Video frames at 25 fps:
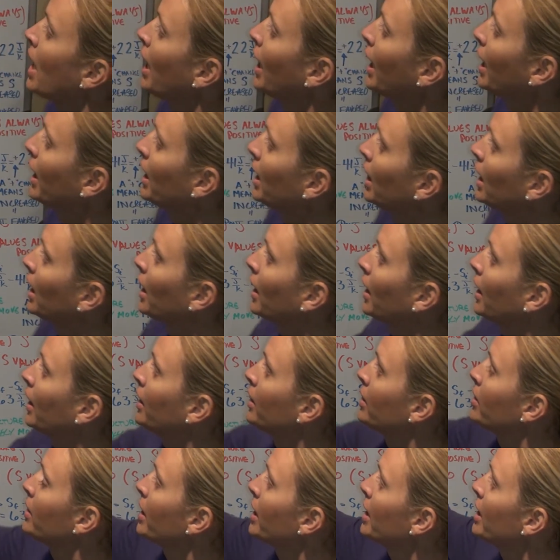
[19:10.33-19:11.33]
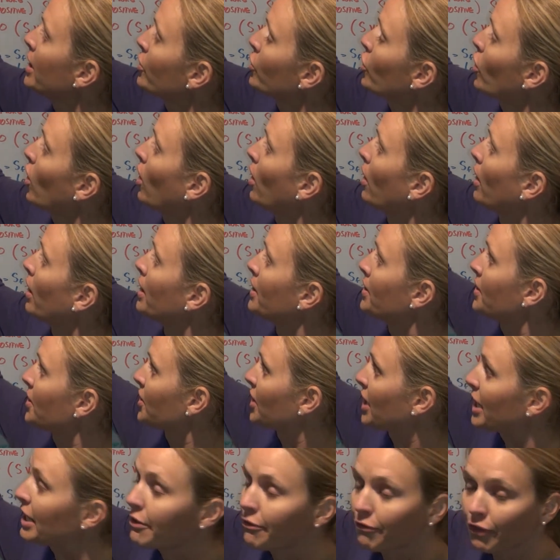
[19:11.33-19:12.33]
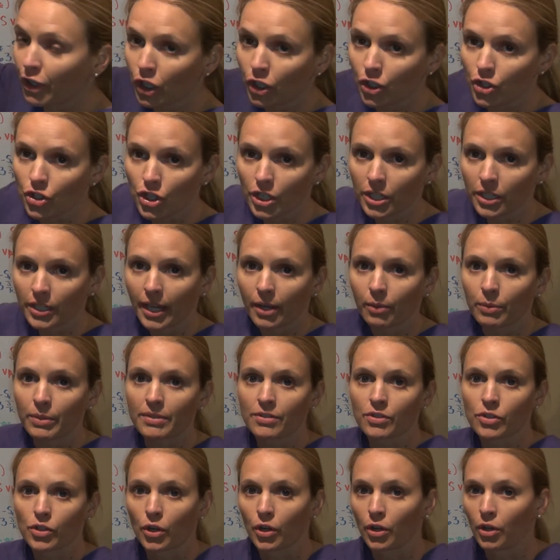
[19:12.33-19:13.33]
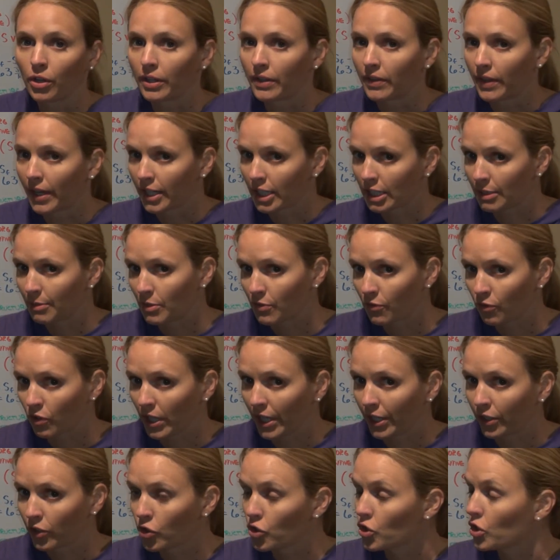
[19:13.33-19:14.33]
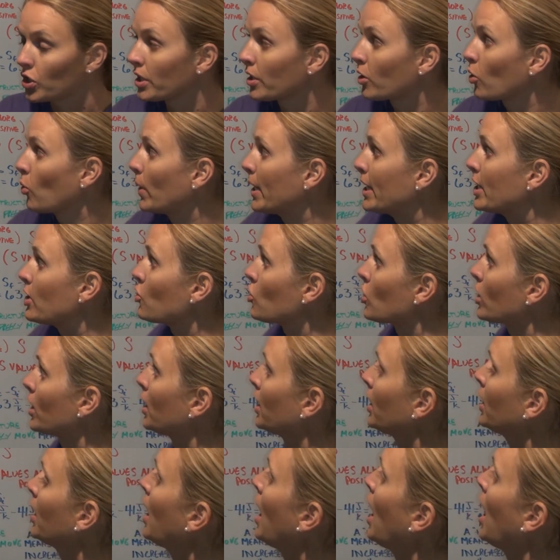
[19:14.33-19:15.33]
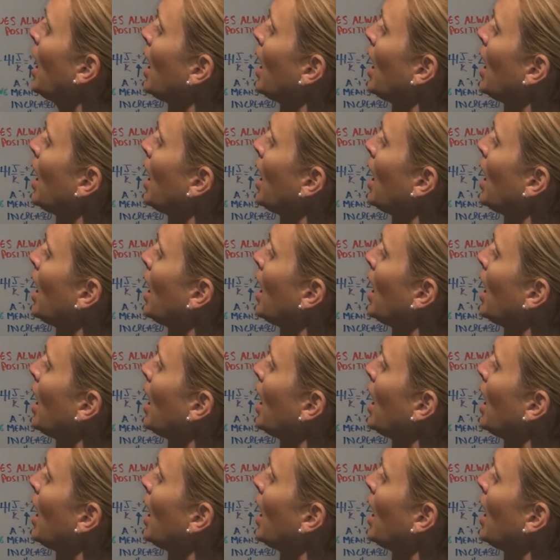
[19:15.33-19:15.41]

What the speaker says: And it's a state function that we saw in that Gibbs free energy equation.